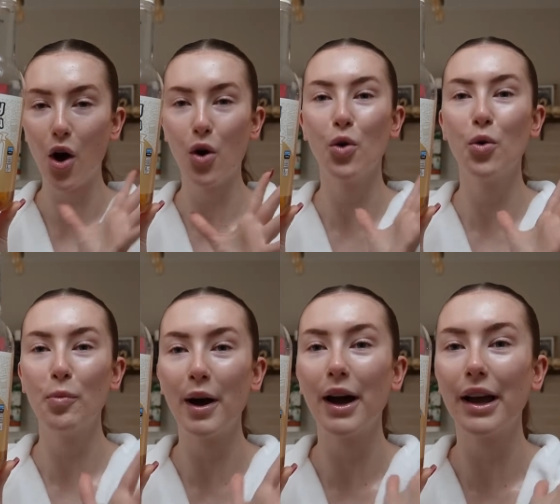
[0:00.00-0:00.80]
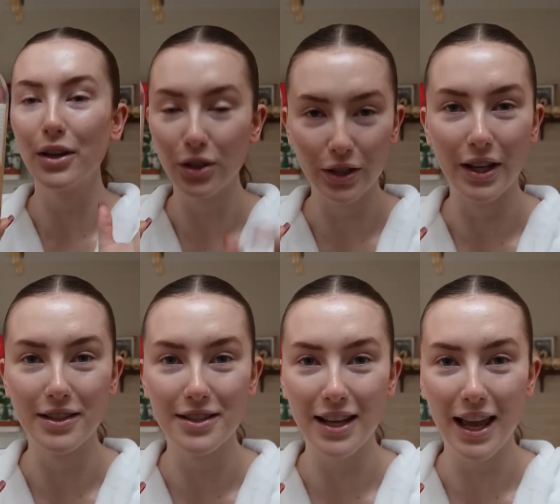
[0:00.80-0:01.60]
Oh my
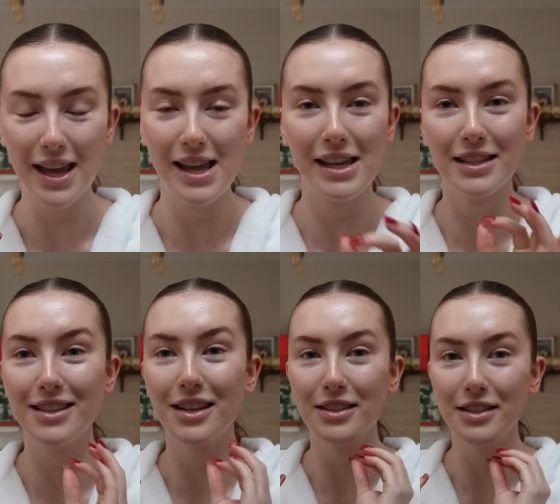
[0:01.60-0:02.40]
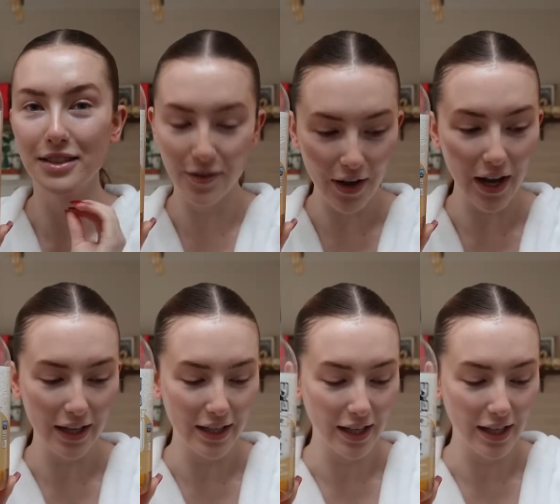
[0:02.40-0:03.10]
goodness, it is divine.